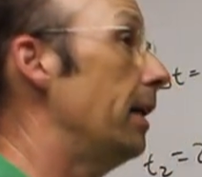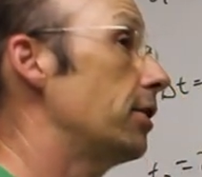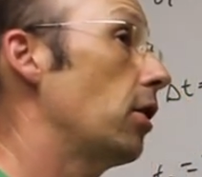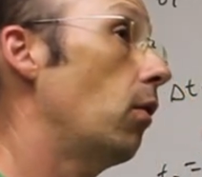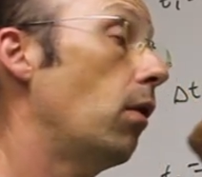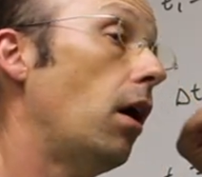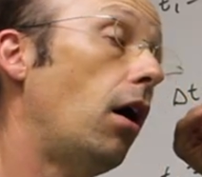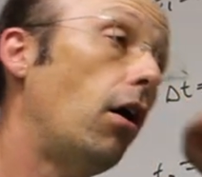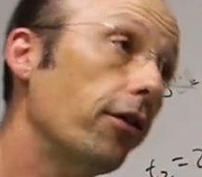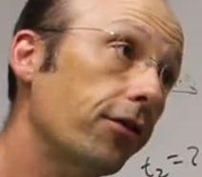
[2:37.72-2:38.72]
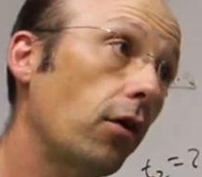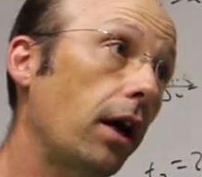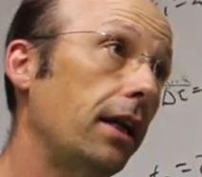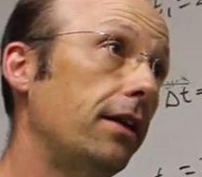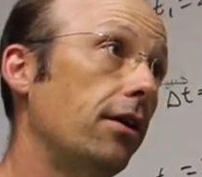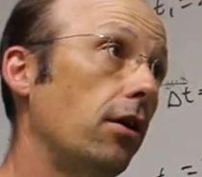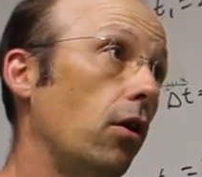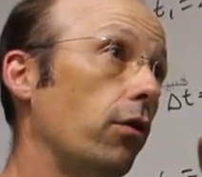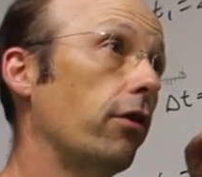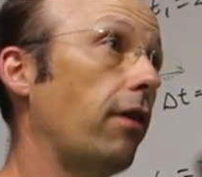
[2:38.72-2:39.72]
and so also I need to
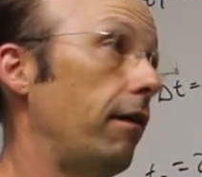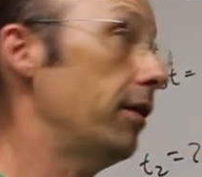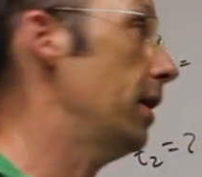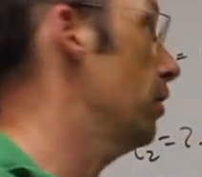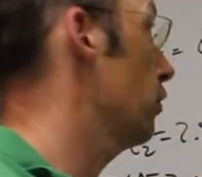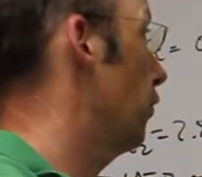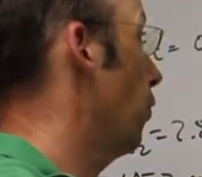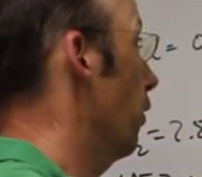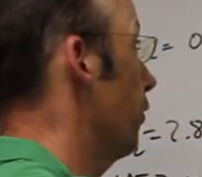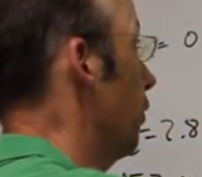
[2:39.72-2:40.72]
know the gravitational force.